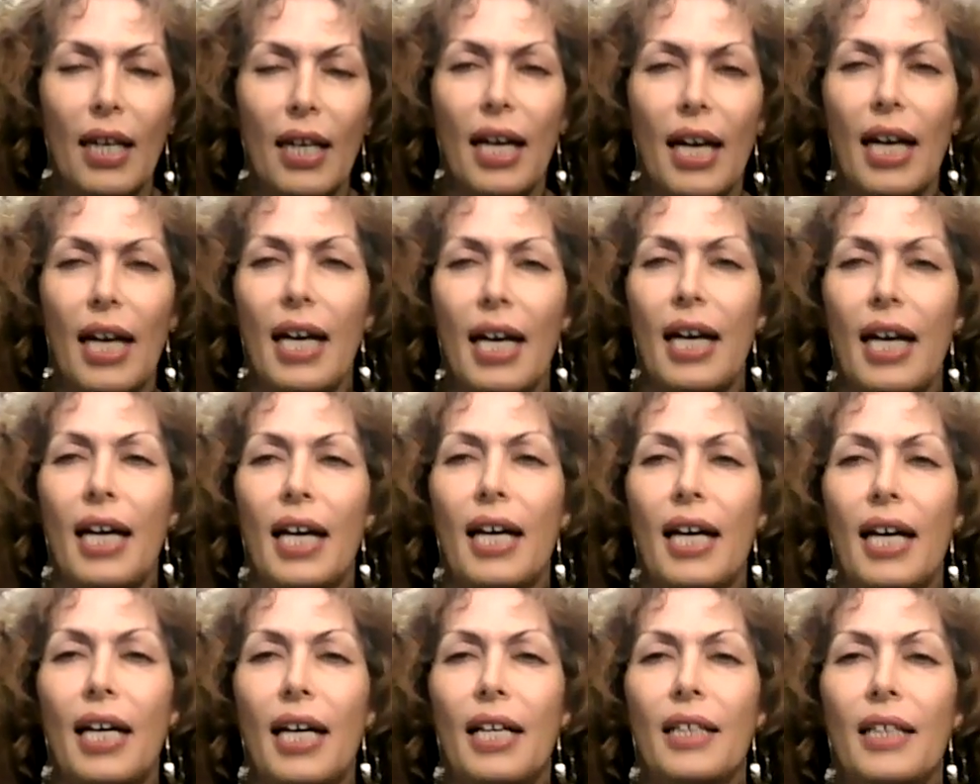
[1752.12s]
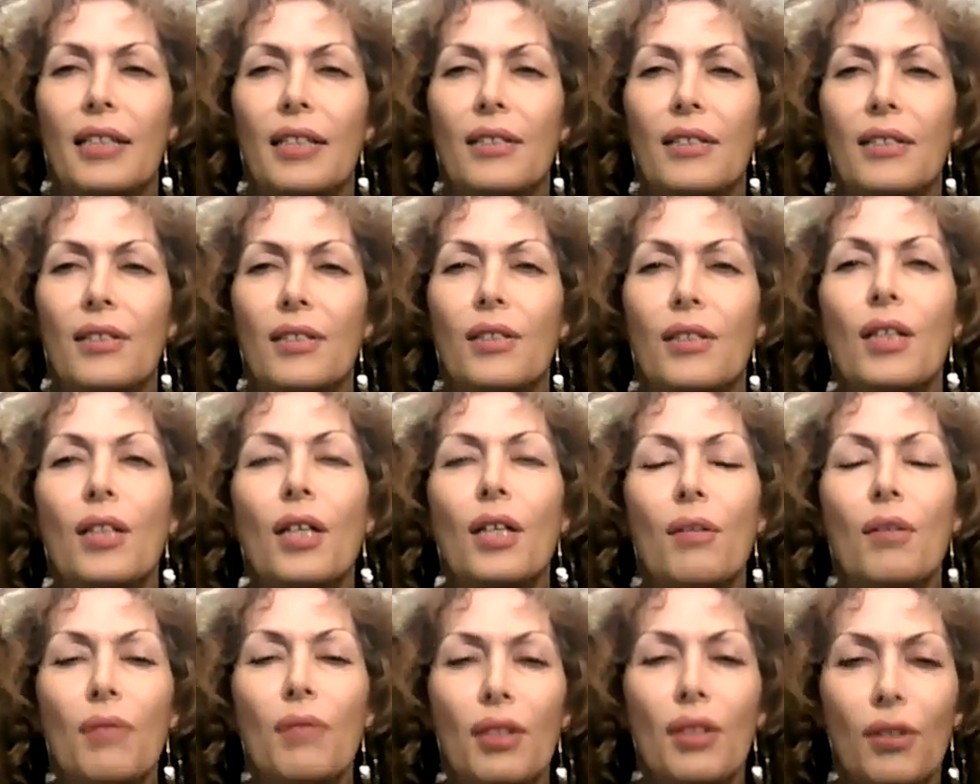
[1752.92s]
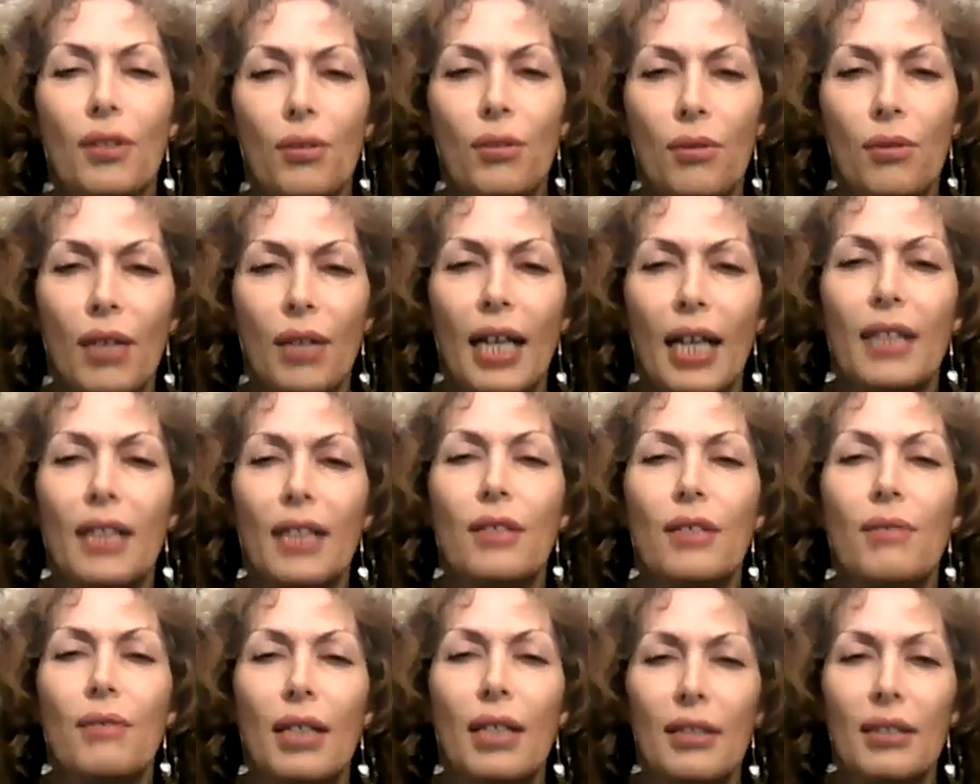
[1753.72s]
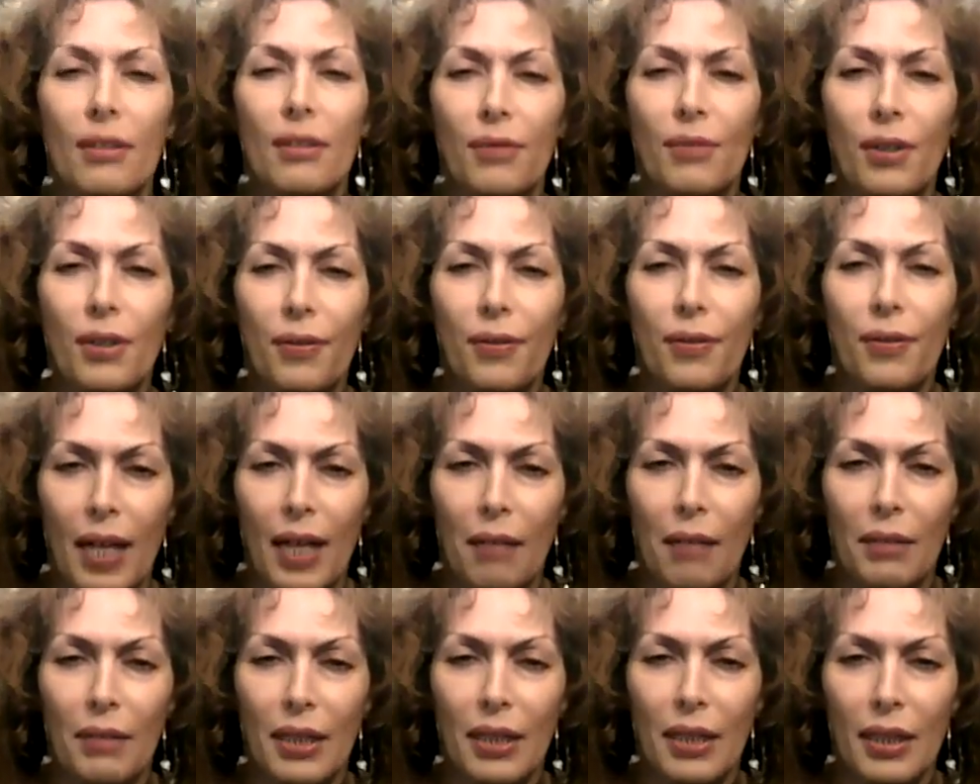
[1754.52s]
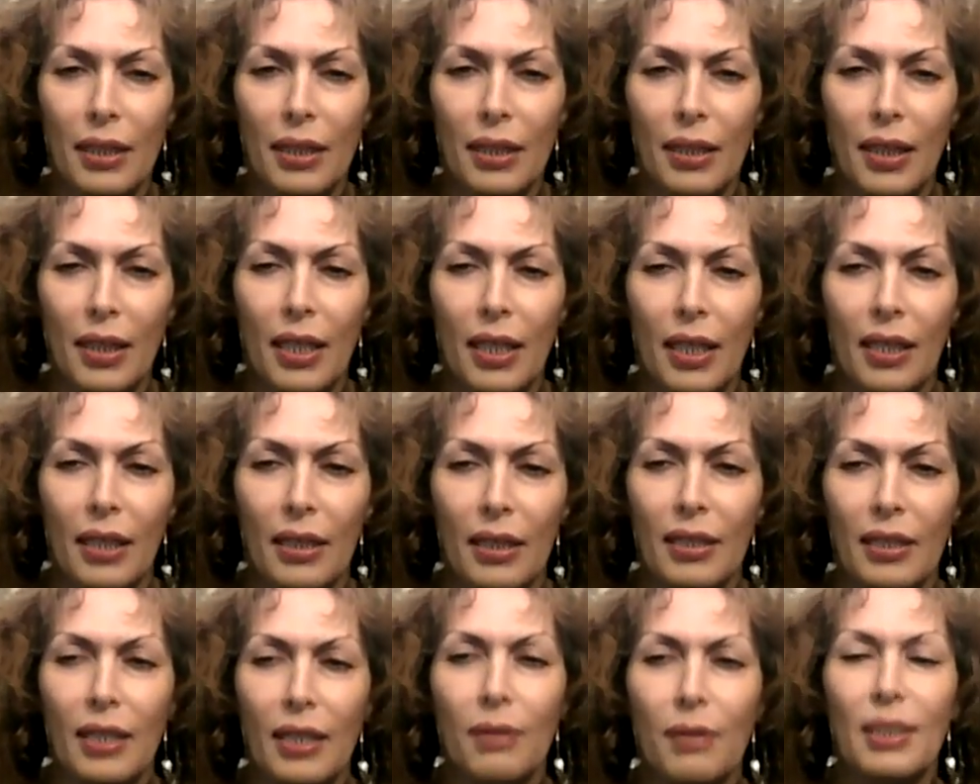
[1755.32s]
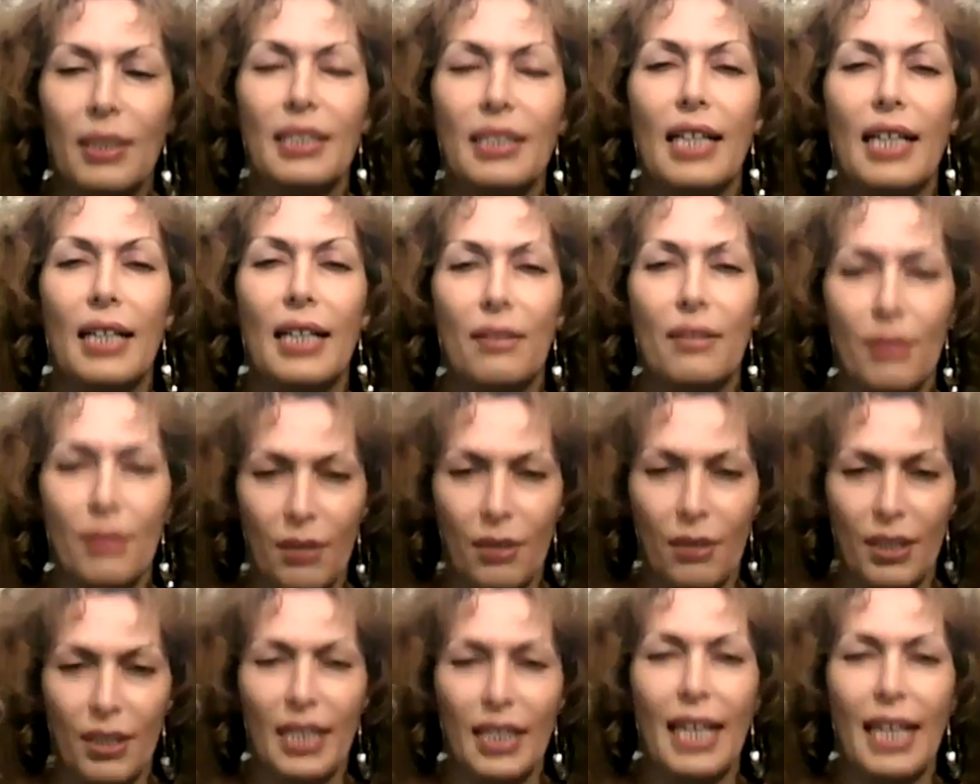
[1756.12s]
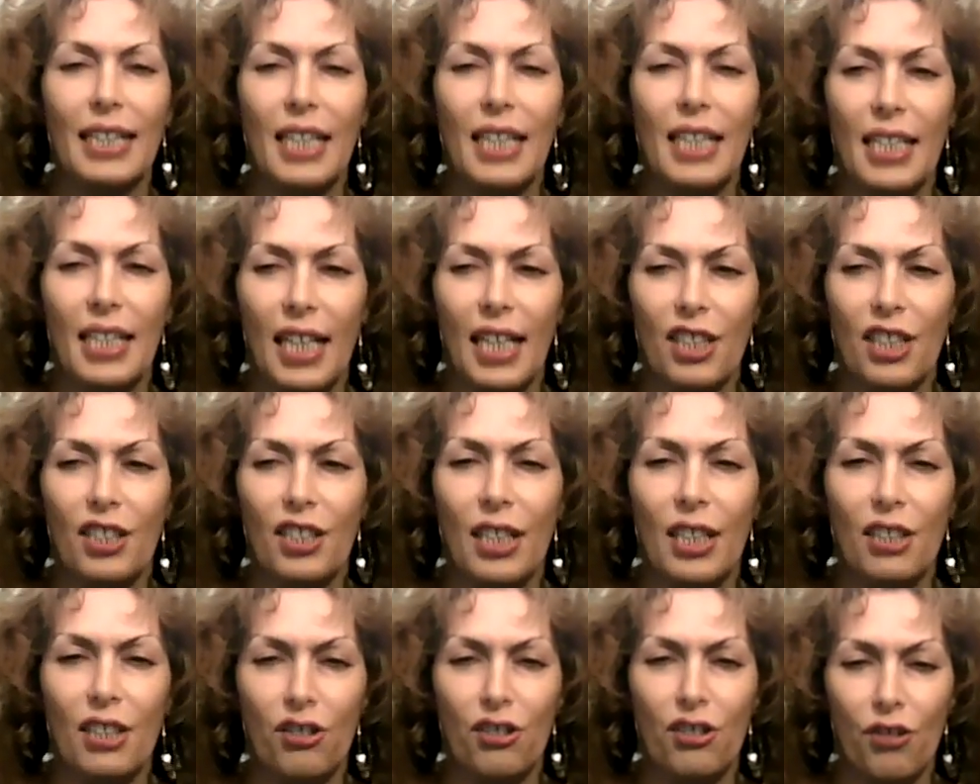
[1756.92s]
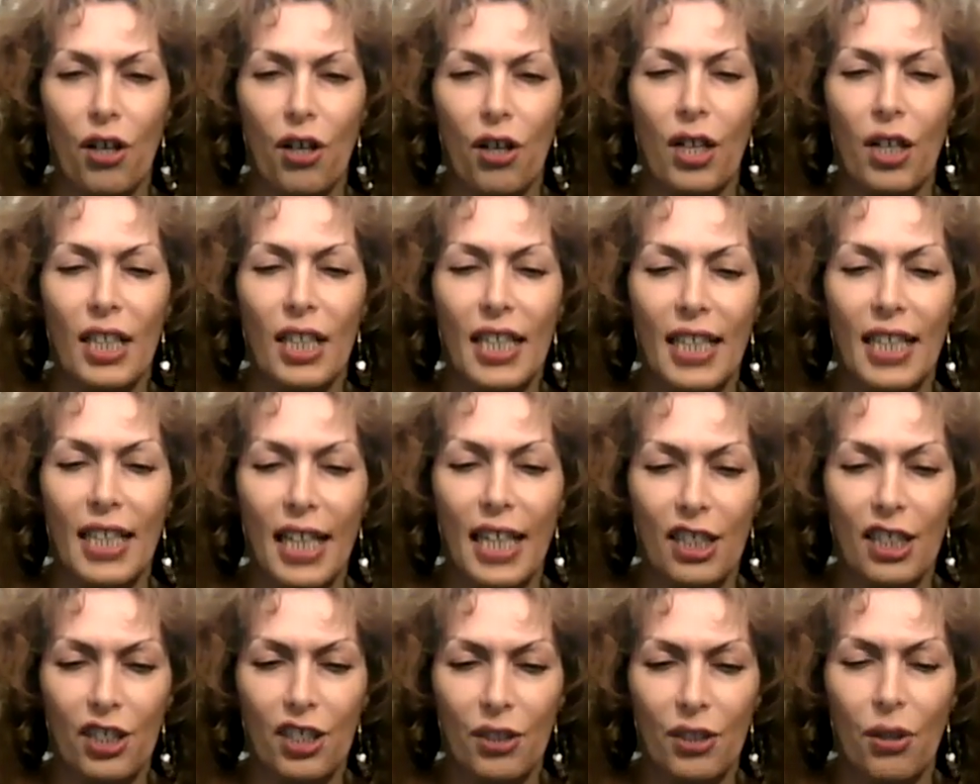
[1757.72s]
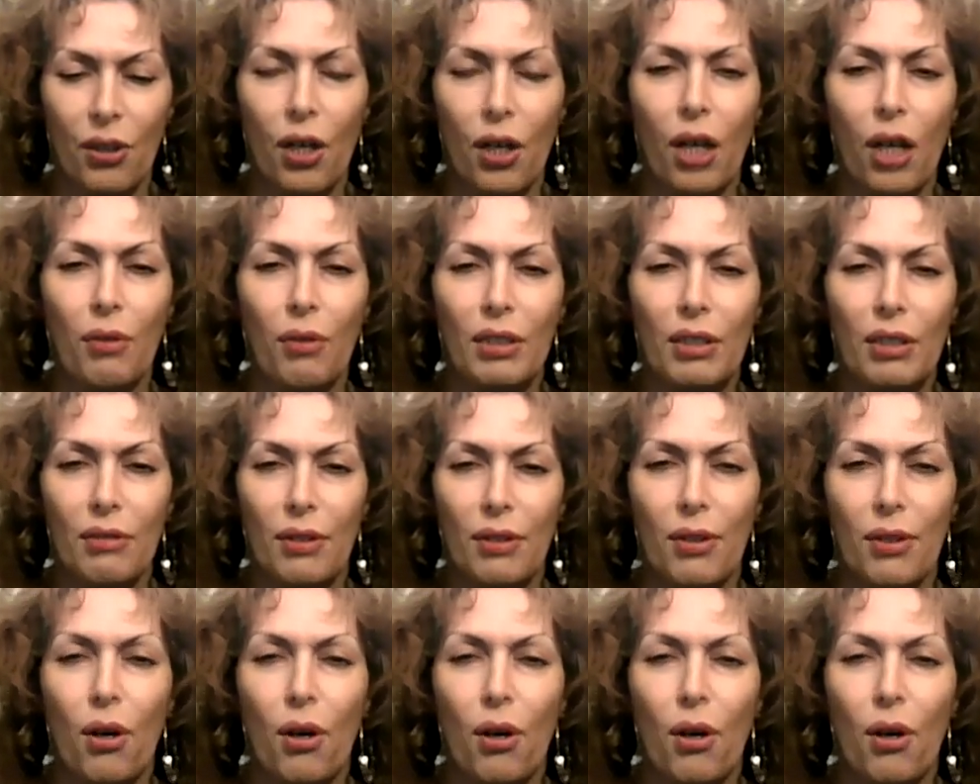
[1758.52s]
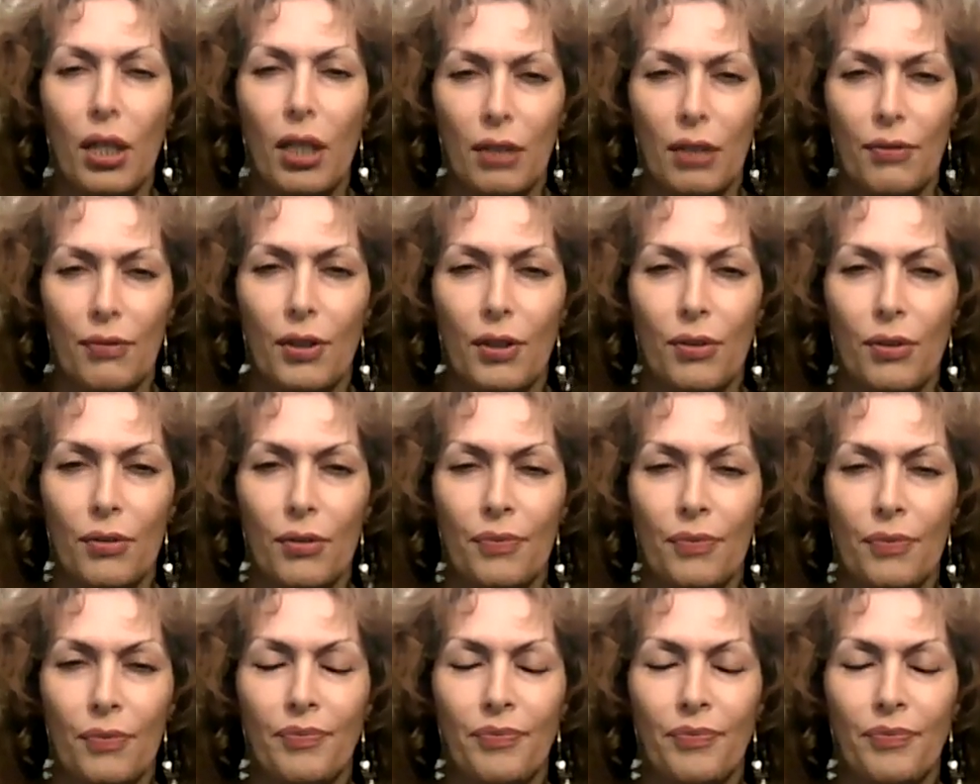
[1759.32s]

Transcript: and with you and the rest of your family, because there was that, that connection, that strong connection always with all of you.